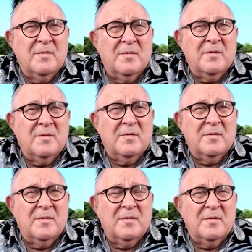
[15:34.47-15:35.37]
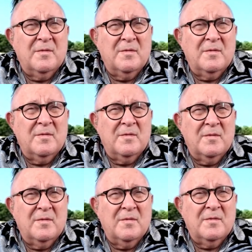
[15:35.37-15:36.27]

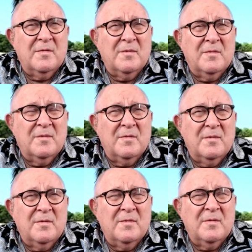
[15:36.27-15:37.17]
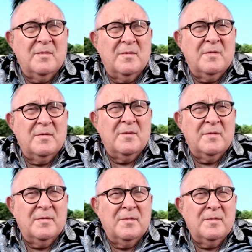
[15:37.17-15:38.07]

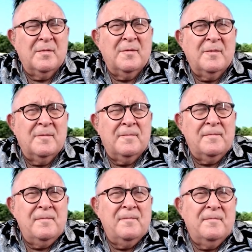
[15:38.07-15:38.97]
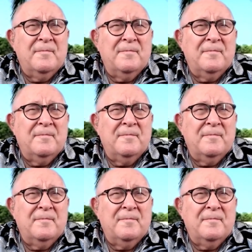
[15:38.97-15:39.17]
The person shown says nothing.